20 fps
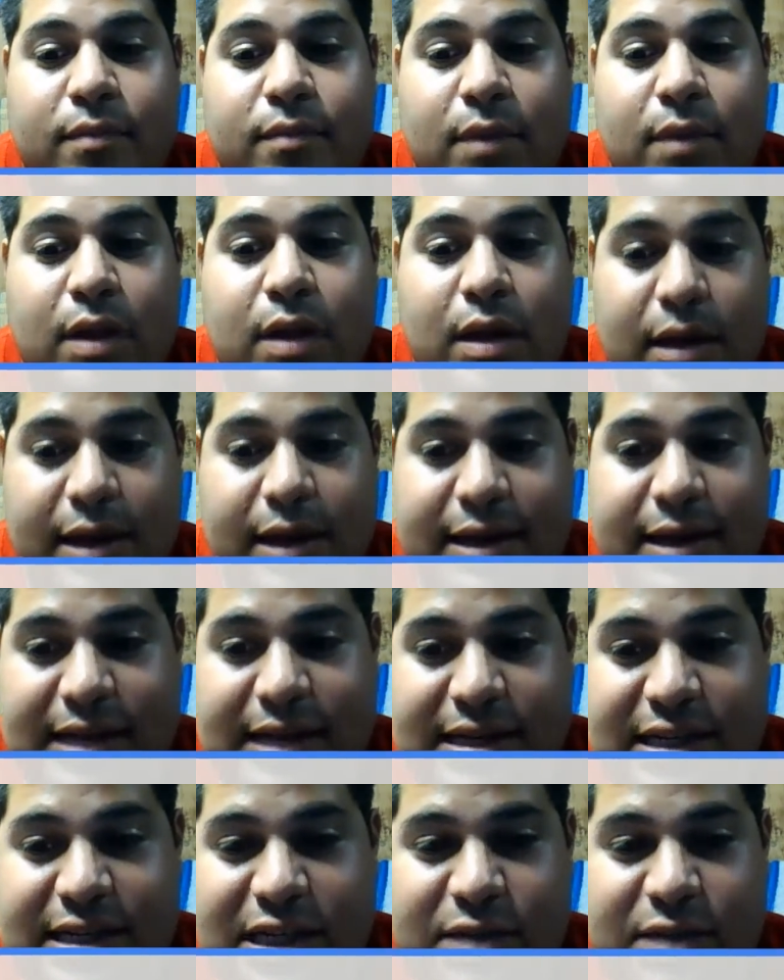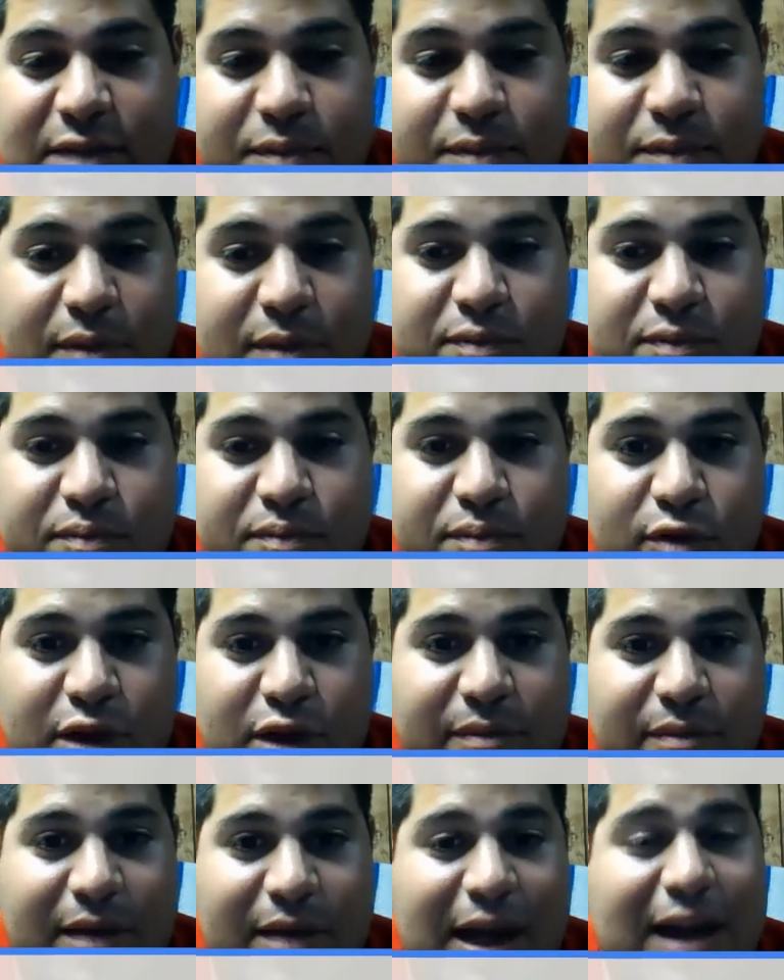Well, he says he had
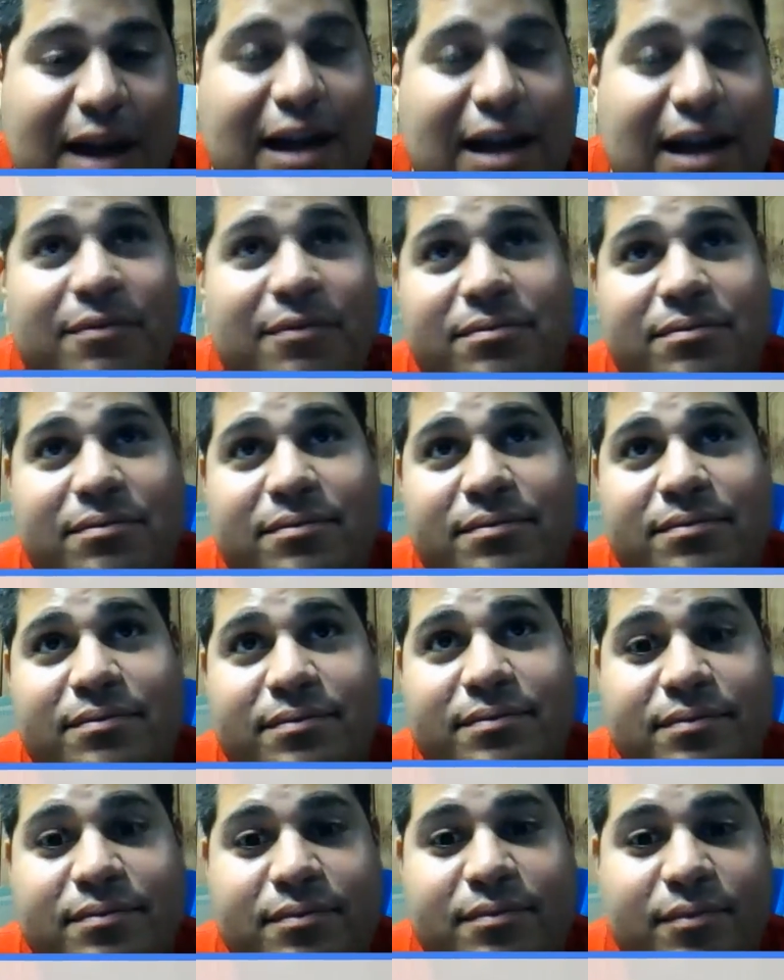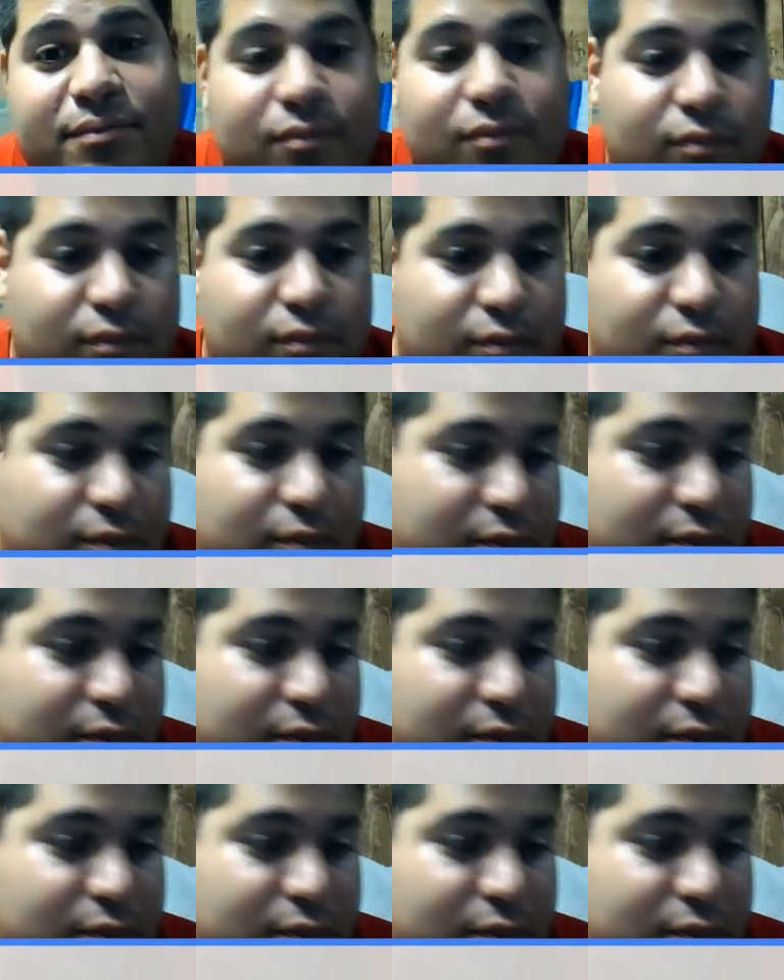to reboot or something like that.